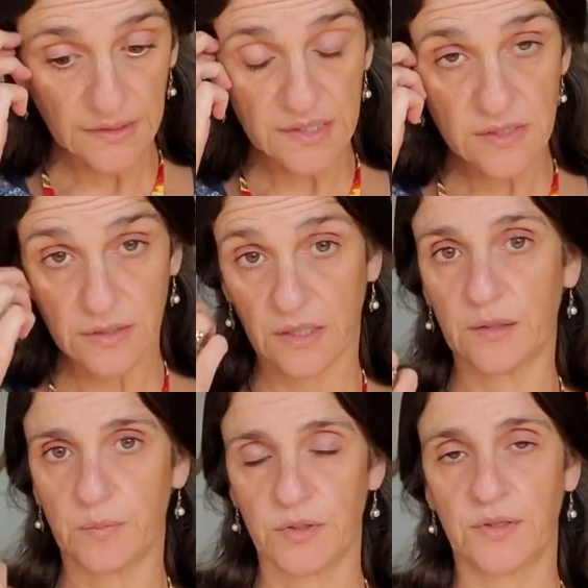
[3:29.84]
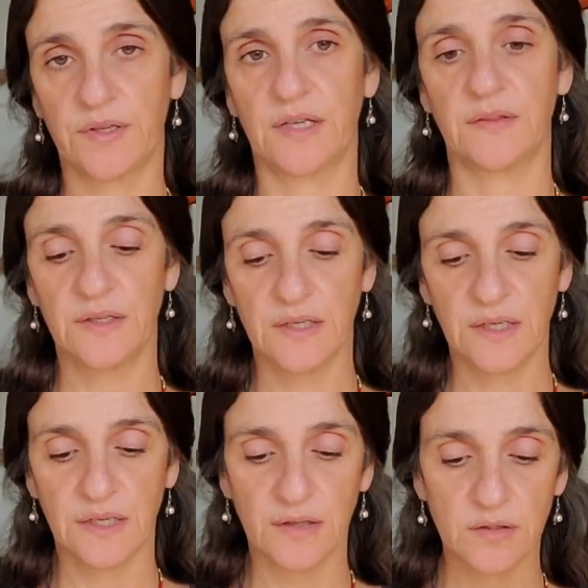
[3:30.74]
That's an, an important thing. Then
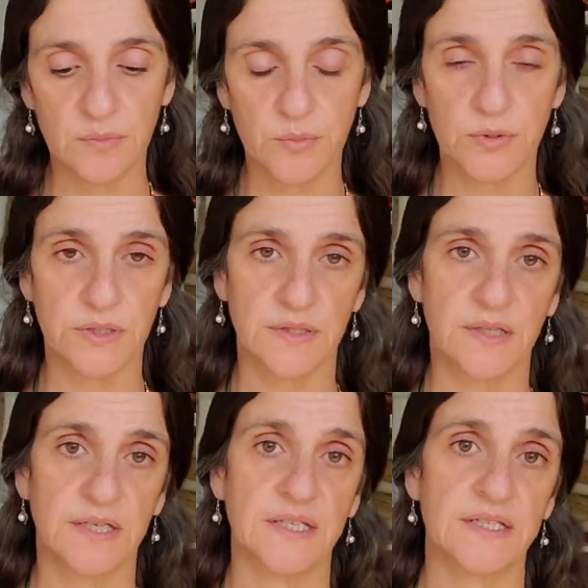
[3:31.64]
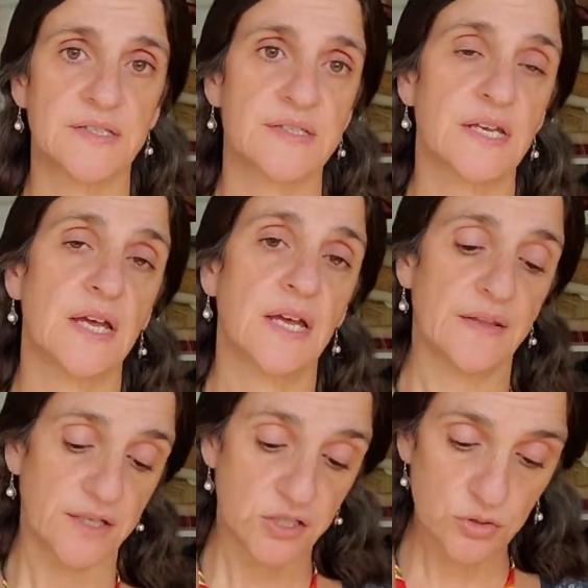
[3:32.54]
another important thing is
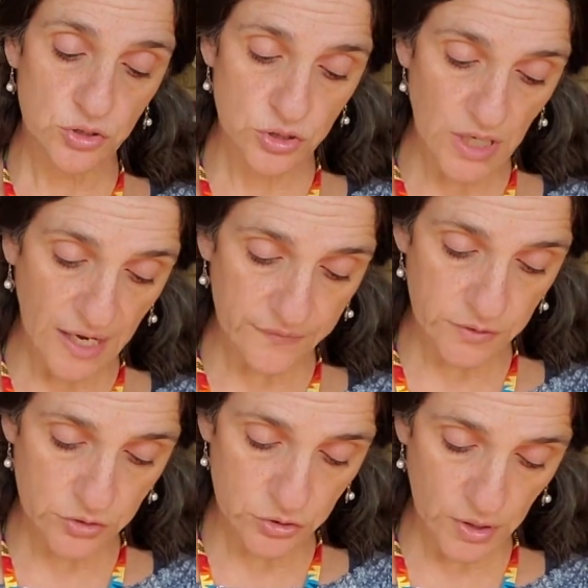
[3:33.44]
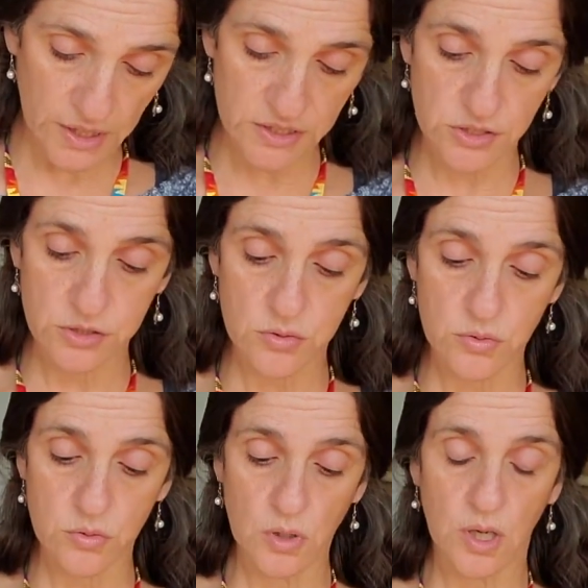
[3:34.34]
that you have to try
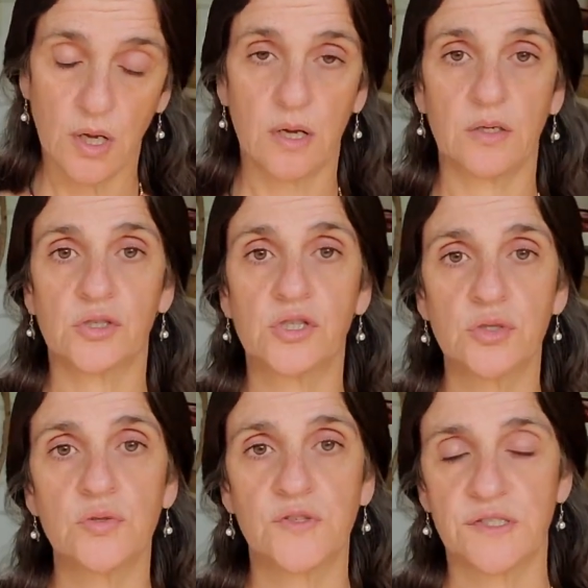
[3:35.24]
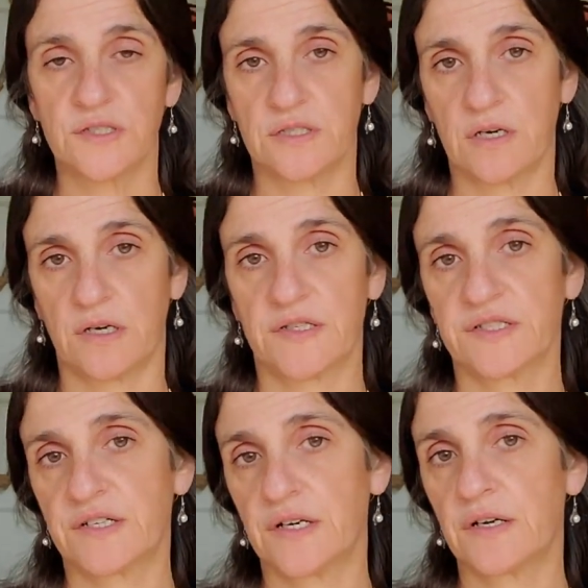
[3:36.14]
to choose yarns
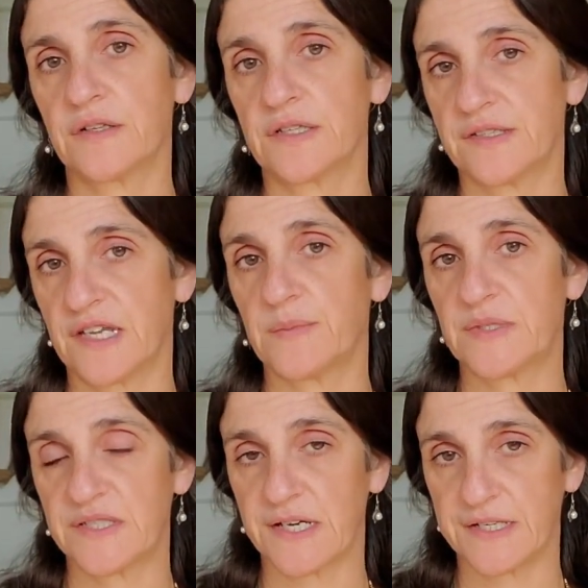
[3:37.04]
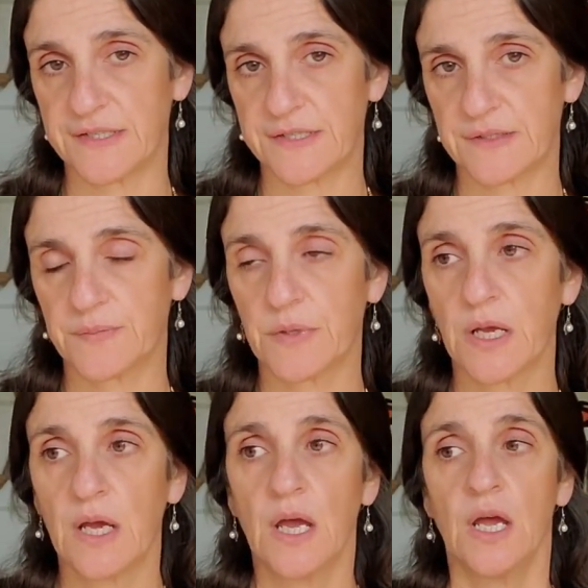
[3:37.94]
that are the same size.
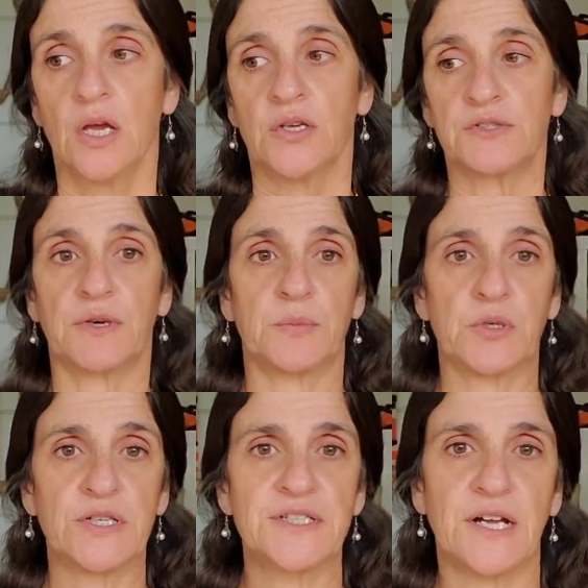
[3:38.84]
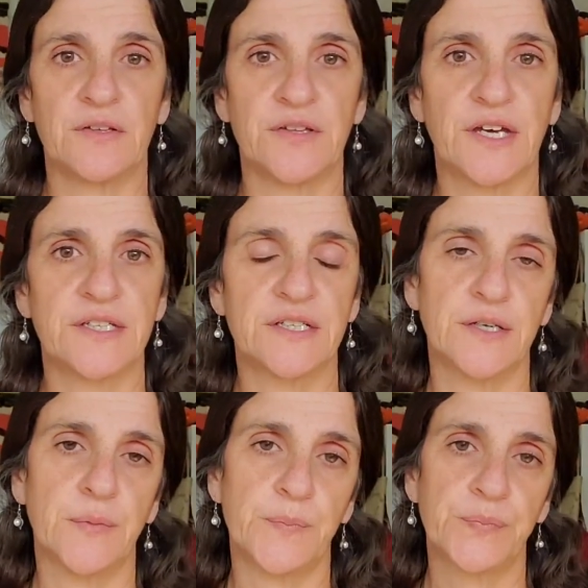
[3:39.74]
So I'm going to tell you that
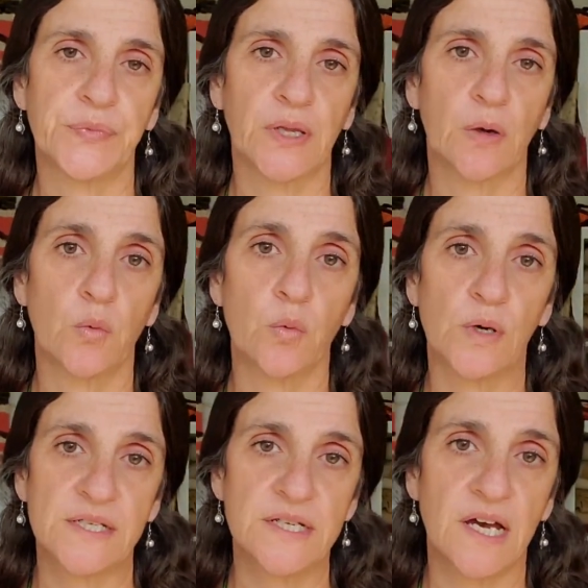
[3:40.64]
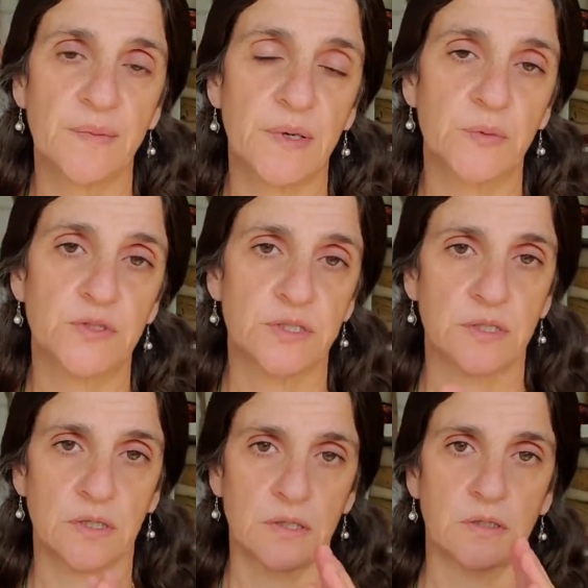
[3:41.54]
um, one time I was
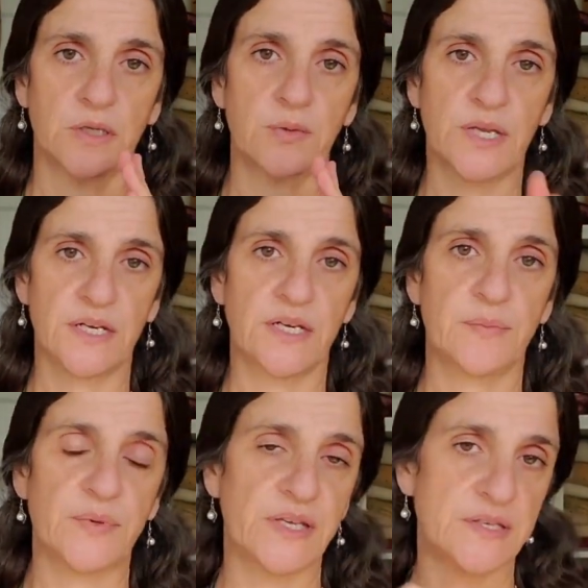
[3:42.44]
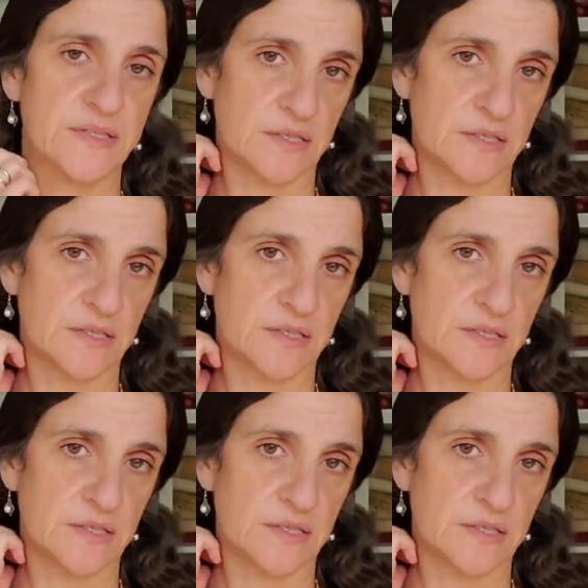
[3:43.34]
uh, creating a piece.